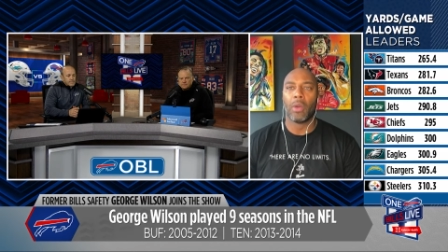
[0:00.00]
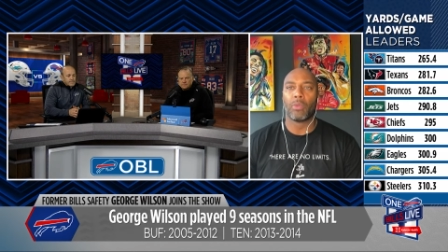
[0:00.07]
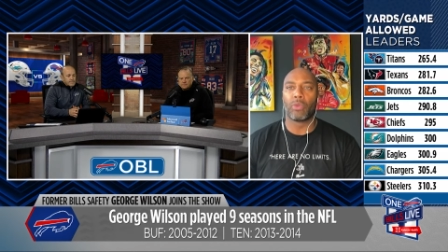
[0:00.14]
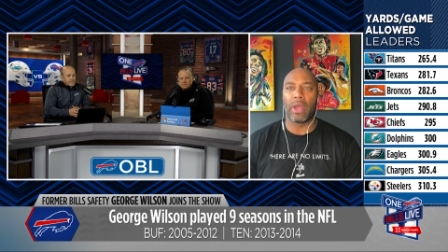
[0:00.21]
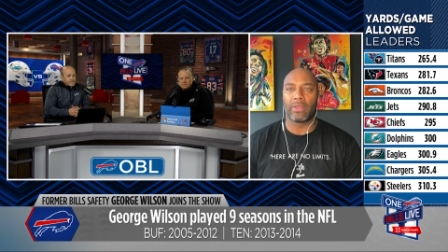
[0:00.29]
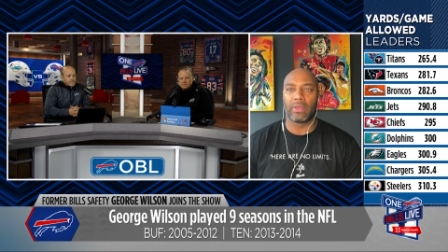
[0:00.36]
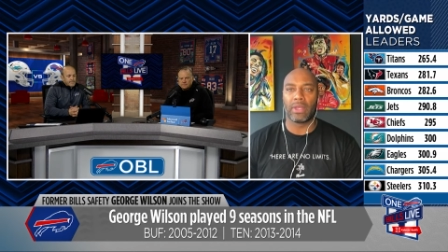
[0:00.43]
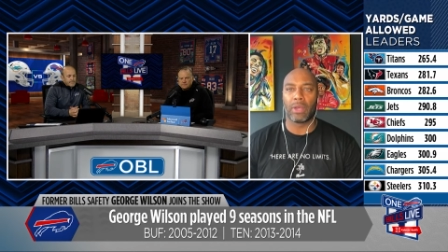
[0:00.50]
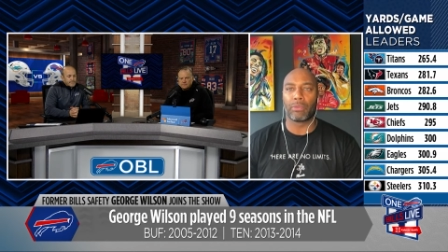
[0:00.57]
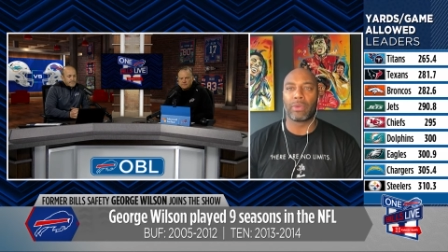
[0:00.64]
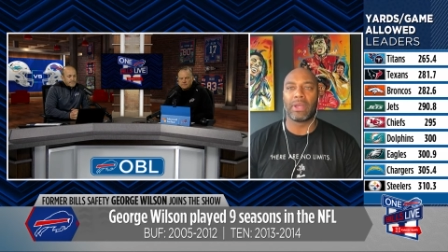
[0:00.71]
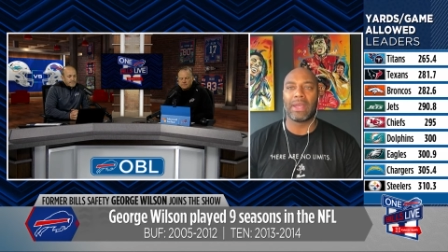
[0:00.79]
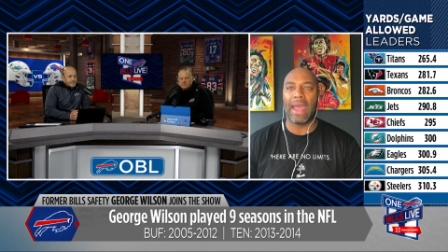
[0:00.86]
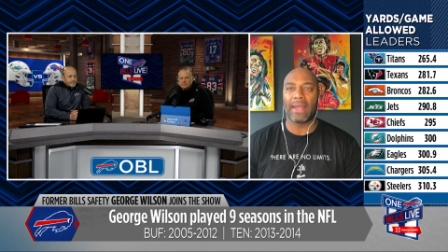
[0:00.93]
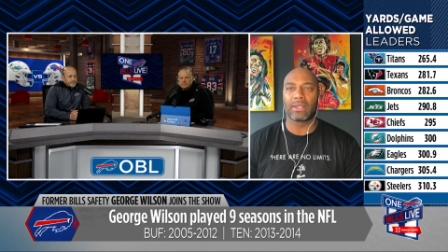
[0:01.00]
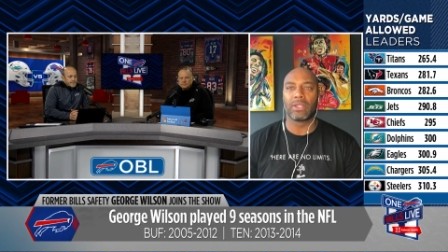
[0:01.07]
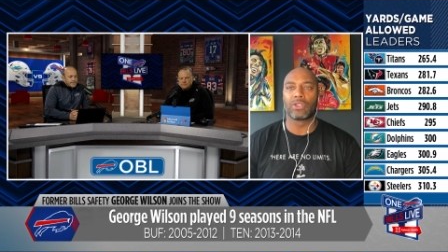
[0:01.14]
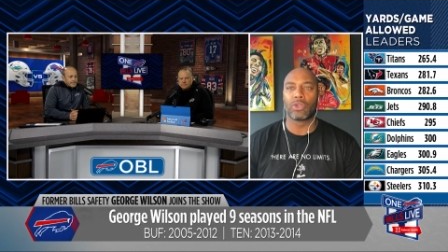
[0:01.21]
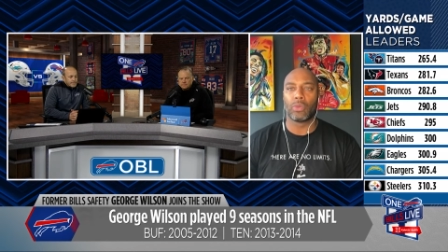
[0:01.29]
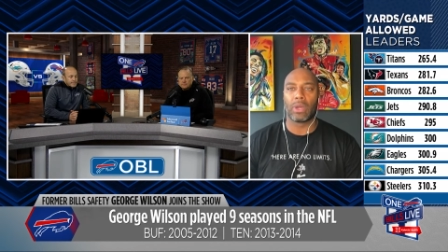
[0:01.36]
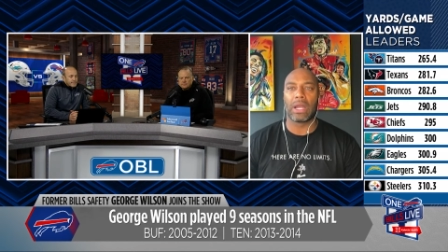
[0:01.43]
rather than reacting
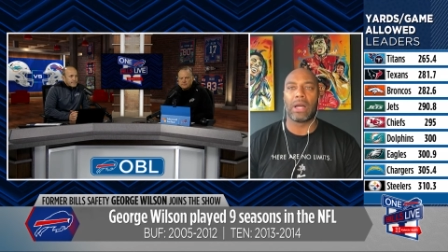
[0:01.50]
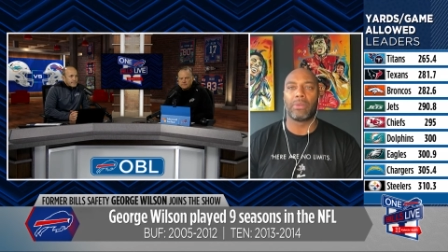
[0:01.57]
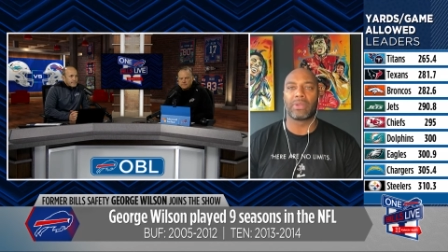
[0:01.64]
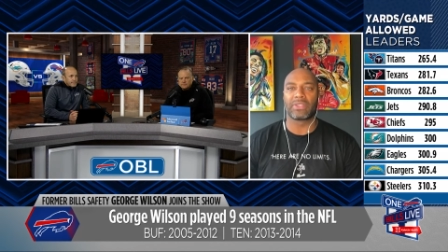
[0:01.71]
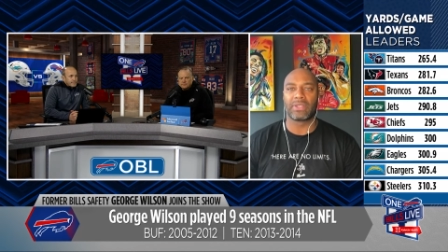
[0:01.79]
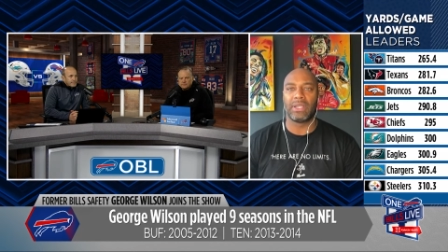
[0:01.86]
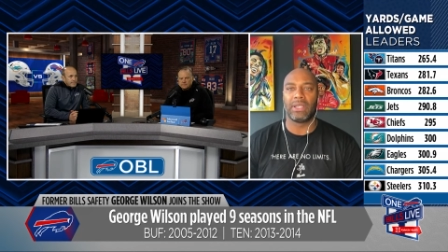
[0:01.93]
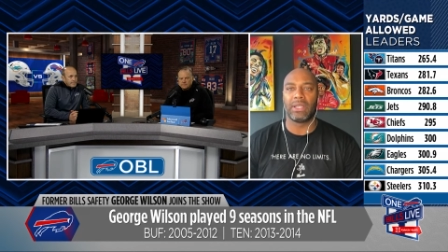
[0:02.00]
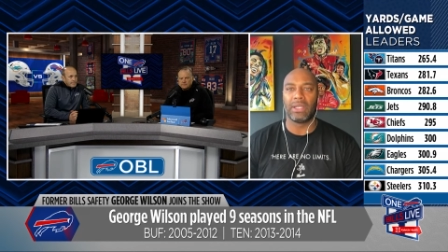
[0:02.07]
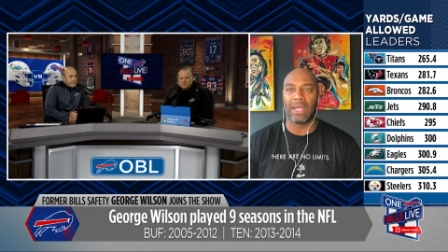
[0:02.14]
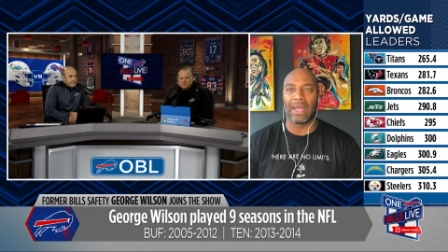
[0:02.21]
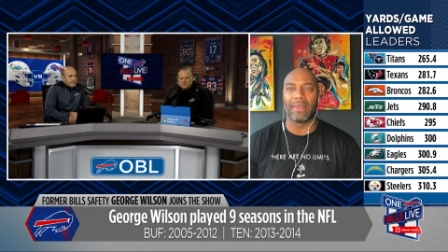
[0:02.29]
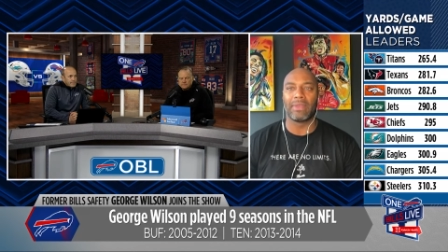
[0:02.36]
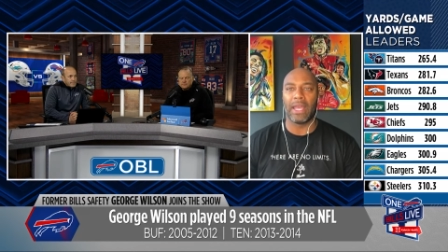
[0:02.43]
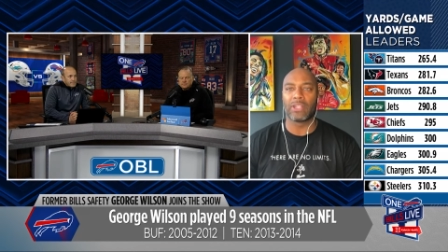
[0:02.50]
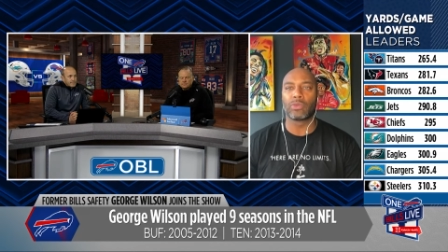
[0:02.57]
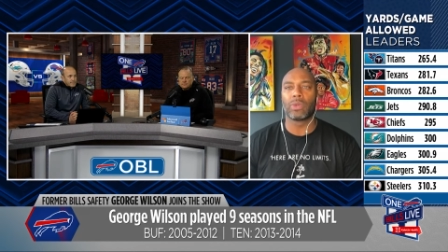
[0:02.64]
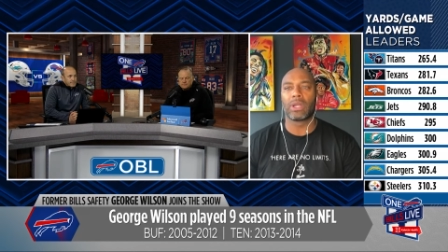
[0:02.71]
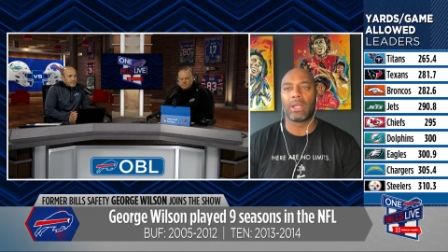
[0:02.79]
to what I was seeing. And that's what